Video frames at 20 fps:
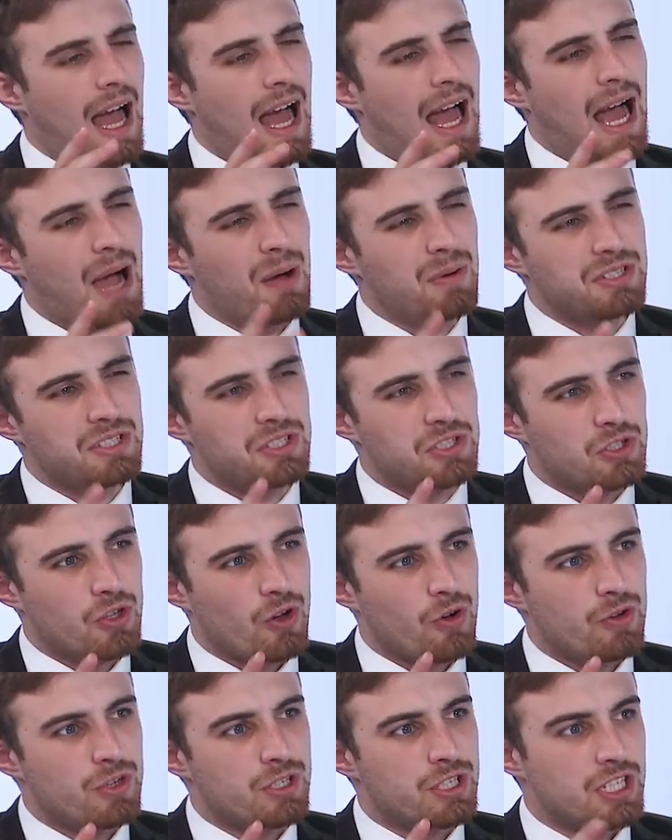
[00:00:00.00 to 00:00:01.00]
How is the
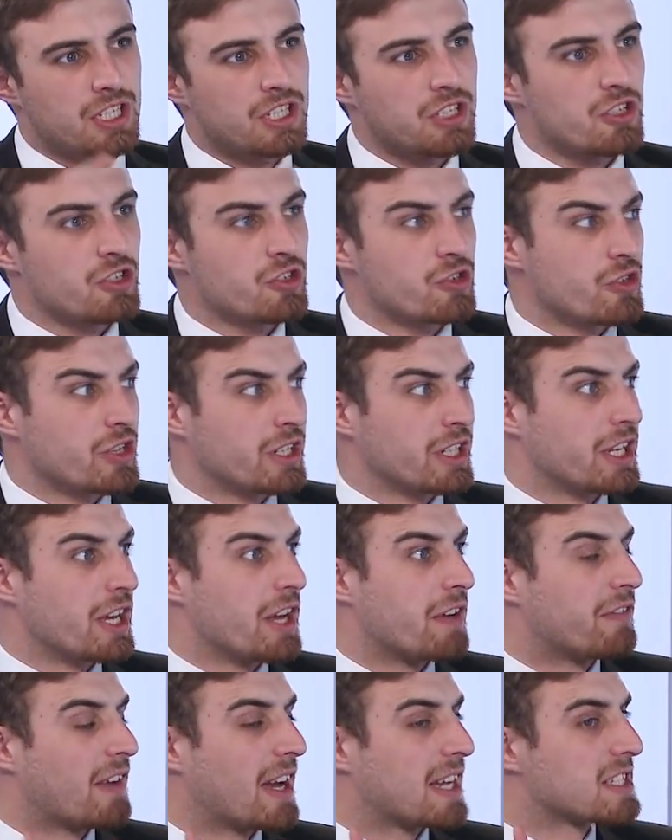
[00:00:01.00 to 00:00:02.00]
tourist industry
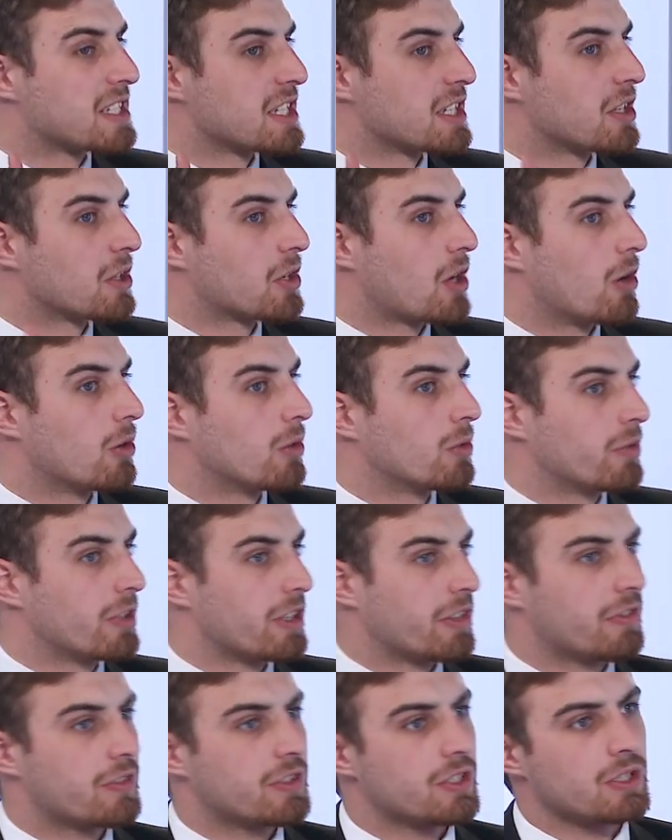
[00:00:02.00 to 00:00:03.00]
affecting the coral
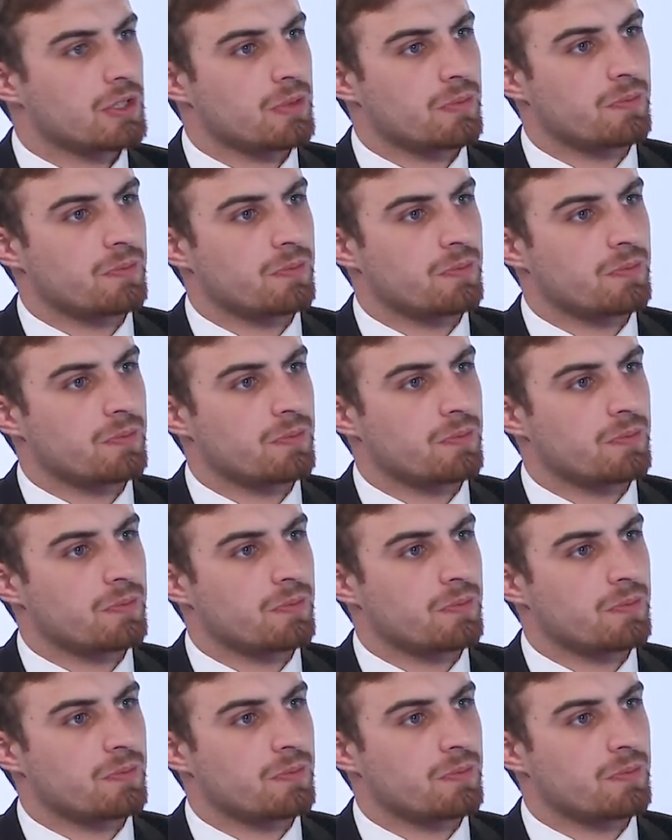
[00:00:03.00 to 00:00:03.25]
reefs?